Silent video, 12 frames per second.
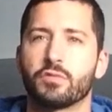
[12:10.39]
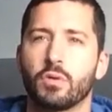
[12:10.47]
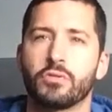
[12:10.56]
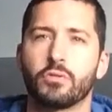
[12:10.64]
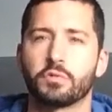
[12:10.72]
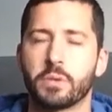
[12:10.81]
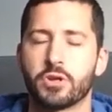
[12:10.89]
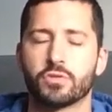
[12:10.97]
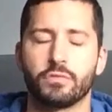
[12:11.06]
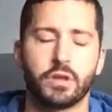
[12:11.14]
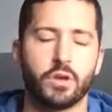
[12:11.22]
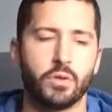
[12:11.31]
So I'll do a
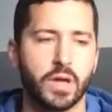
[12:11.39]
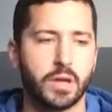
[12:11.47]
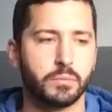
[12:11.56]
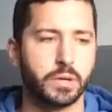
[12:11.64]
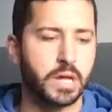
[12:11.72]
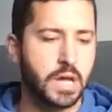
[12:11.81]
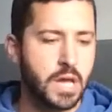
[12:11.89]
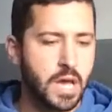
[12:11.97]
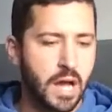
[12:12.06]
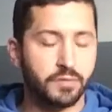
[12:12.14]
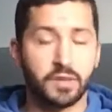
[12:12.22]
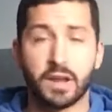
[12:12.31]
special video then. But
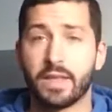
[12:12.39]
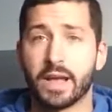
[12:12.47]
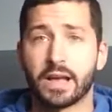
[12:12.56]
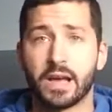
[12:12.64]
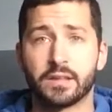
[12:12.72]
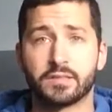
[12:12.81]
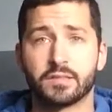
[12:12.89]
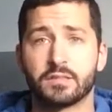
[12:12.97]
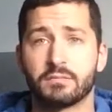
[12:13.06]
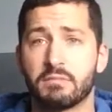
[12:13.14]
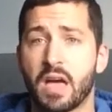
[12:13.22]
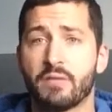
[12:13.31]
outside of that, guys,
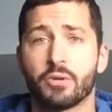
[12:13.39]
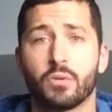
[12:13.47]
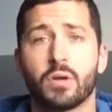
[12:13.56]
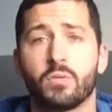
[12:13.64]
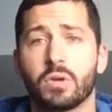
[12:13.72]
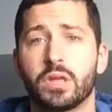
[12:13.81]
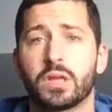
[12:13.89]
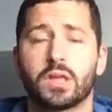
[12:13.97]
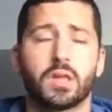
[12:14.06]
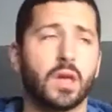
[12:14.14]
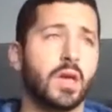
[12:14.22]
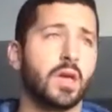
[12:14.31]
have a great week,
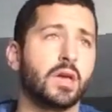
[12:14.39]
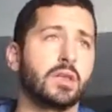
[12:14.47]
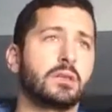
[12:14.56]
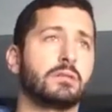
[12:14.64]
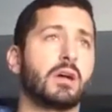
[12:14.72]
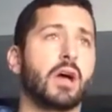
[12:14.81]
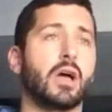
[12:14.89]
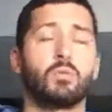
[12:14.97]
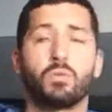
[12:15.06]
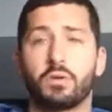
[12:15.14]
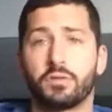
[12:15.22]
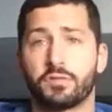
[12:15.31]
and I
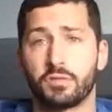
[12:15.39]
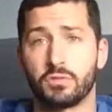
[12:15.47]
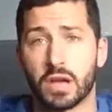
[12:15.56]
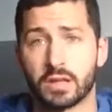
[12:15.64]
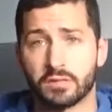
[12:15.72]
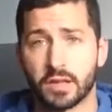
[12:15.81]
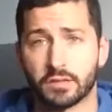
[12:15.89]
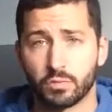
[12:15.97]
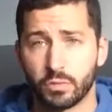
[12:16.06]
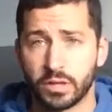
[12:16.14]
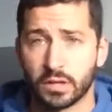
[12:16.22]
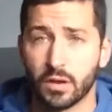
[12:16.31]
will see you guys next
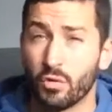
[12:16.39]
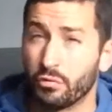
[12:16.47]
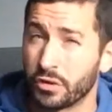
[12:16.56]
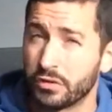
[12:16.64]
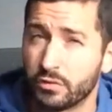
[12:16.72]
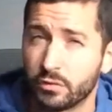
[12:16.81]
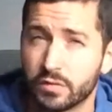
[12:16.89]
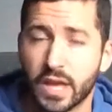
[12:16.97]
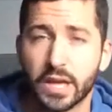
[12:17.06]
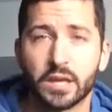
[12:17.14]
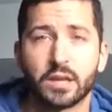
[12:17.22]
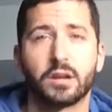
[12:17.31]
week. Hopefully Tuesday
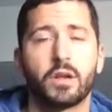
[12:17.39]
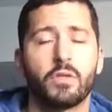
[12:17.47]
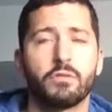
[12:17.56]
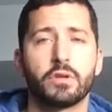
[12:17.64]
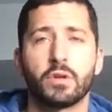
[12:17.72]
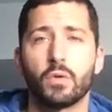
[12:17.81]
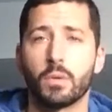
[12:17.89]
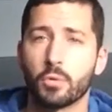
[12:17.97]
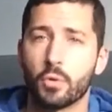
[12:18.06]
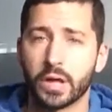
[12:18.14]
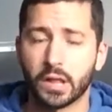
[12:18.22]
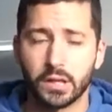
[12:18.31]
I can get another video up
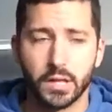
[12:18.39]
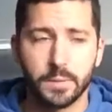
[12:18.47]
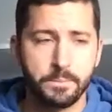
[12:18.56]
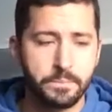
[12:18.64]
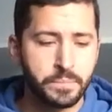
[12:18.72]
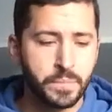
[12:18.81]
quickly.